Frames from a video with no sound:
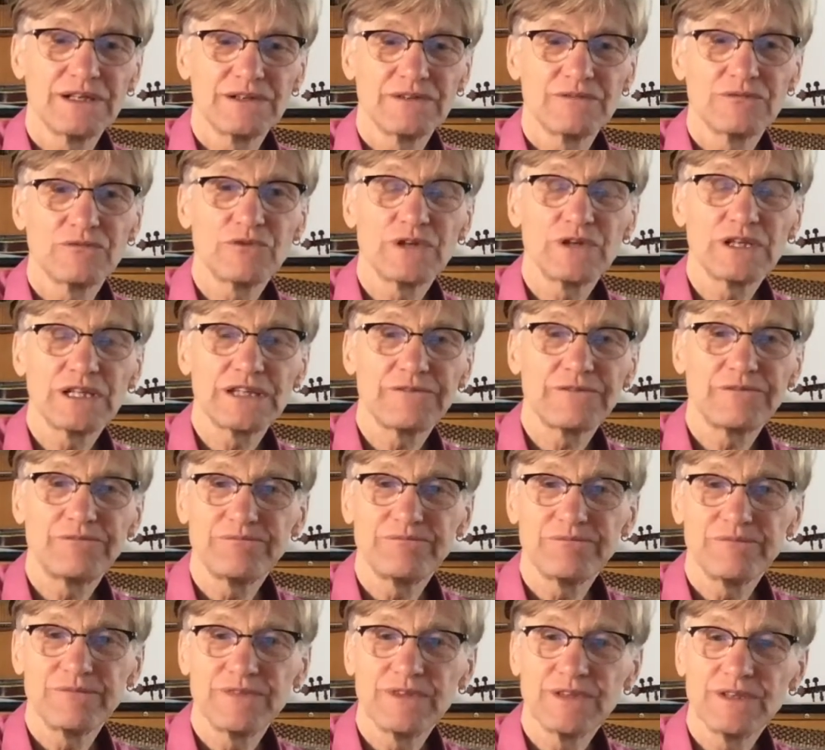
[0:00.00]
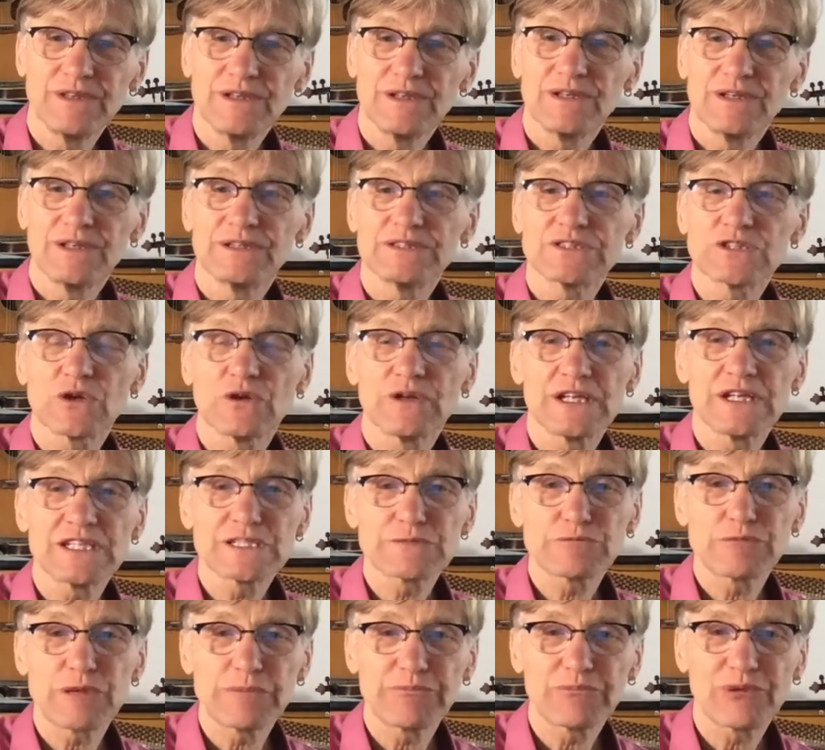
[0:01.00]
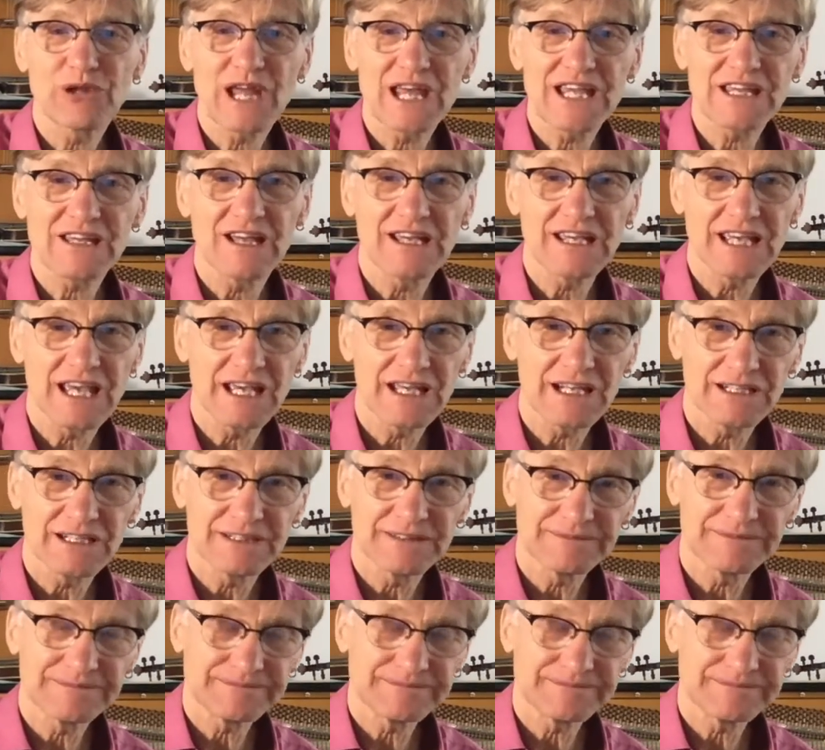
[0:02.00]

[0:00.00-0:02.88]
Really so nice to be playing again.